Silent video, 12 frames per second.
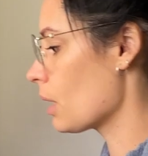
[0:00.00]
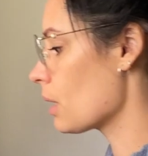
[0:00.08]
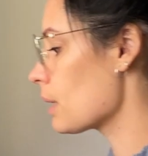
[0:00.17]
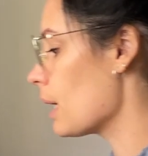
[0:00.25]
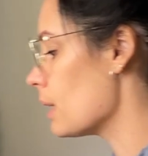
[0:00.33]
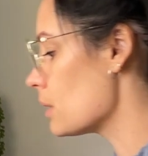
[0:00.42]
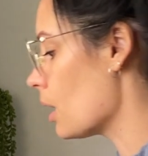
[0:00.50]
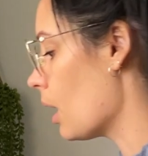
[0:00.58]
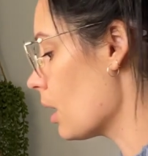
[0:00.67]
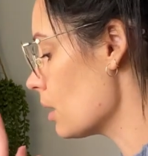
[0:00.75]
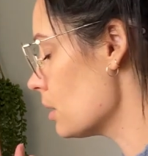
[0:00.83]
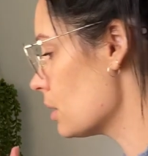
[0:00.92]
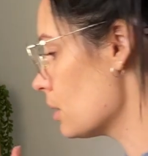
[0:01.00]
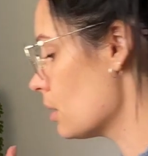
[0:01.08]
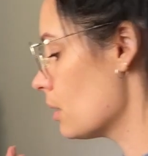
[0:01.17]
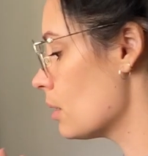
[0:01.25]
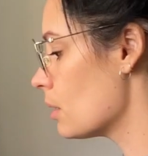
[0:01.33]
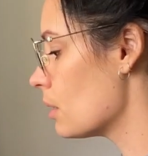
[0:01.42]
Okay, it's locked,
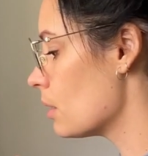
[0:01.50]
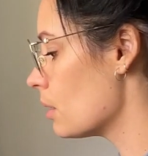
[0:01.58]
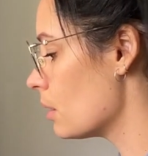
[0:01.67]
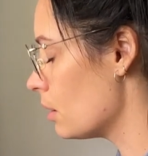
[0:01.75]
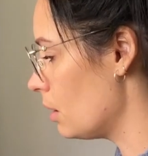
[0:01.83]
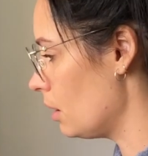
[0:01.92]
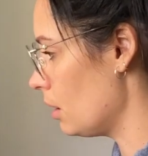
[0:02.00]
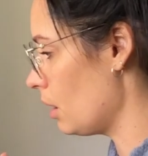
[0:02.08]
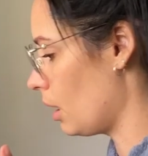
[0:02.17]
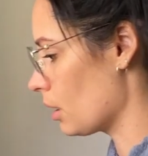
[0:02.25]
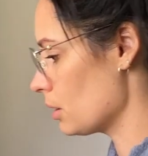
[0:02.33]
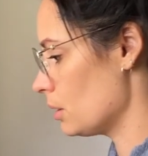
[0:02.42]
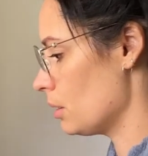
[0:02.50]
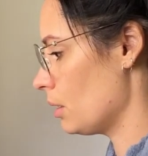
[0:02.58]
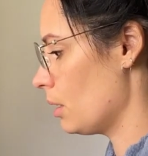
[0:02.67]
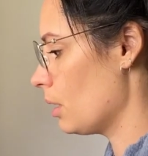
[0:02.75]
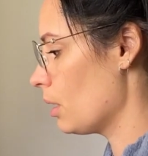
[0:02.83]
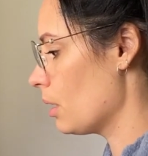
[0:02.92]
locked,
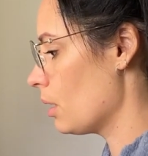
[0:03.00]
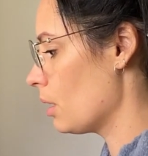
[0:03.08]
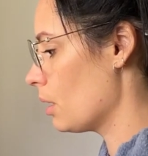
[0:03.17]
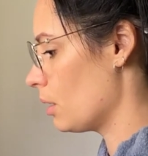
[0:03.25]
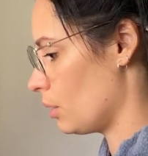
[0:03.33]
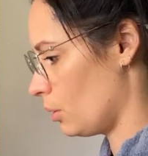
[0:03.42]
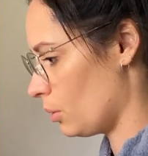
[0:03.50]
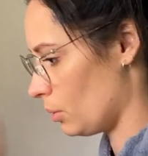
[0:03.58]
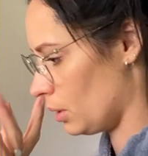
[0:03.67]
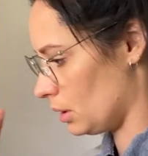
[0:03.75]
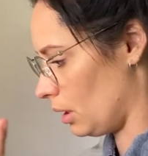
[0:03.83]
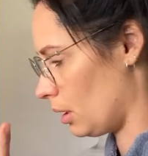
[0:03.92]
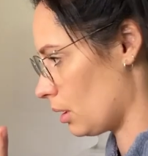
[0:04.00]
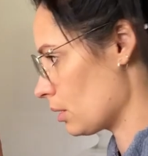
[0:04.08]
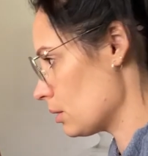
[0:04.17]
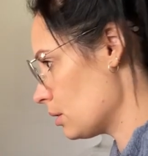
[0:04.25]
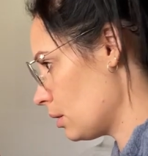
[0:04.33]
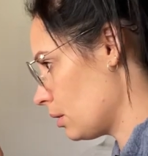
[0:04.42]
all is locked.